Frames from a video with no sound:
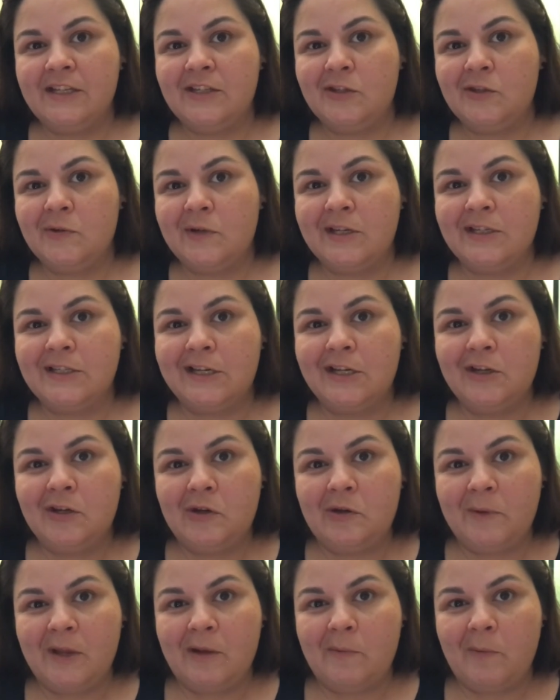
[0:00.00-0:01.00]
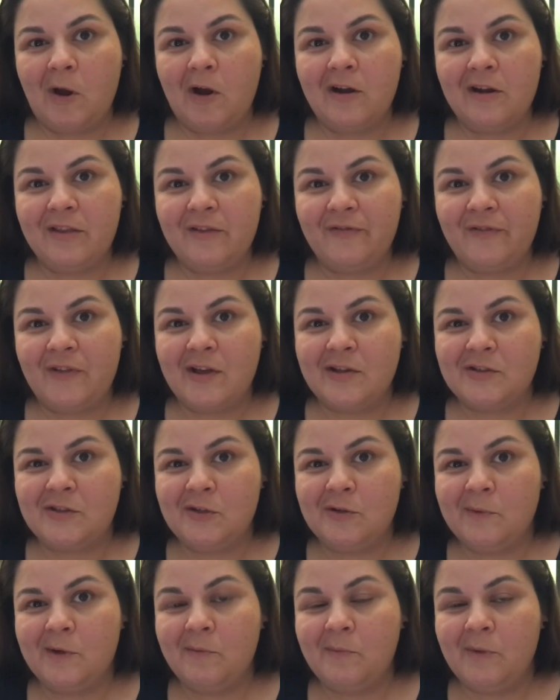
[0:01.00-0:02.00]
to continue to be a part of the
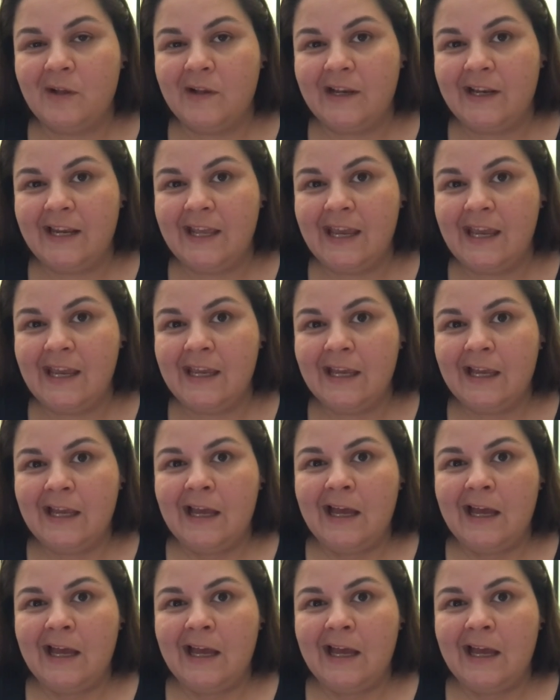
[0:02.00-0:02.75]
FlossTube community.